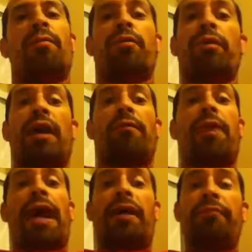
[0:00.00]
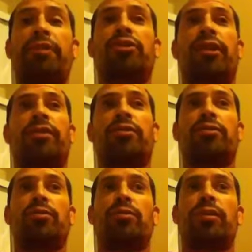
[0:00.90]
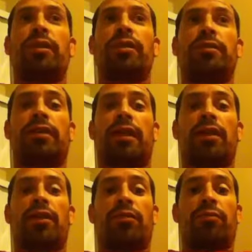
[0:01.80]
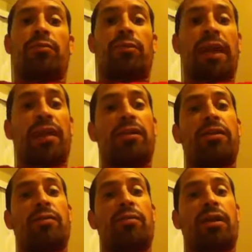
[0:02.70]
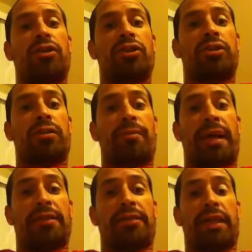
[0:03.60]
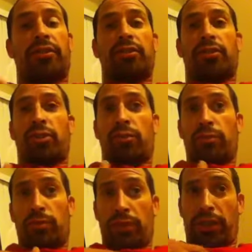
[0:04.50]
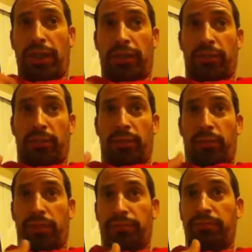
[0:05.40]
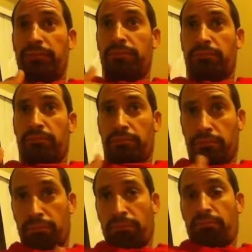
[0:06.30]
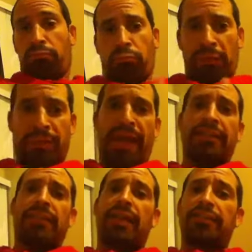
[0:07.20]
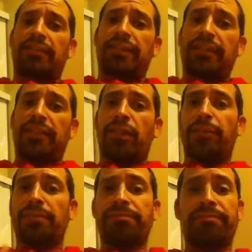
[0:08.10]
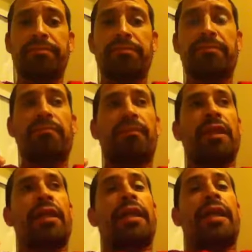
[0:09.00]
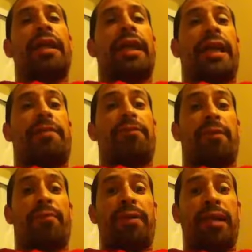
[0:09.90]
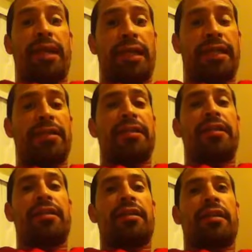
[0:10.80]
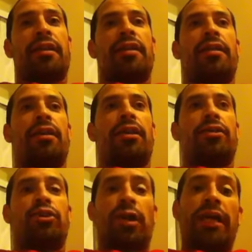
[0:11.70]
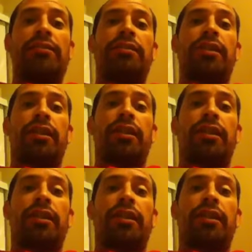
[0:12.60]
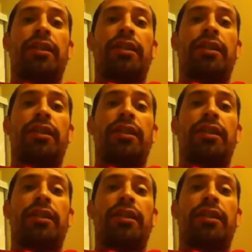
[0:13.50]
But what I have been trying to do is I regularly watch the Max Kaiser show, or the Kaiser Report, with Max Kaiser and Stacey Herbert. And I've repeatedly tried to encourage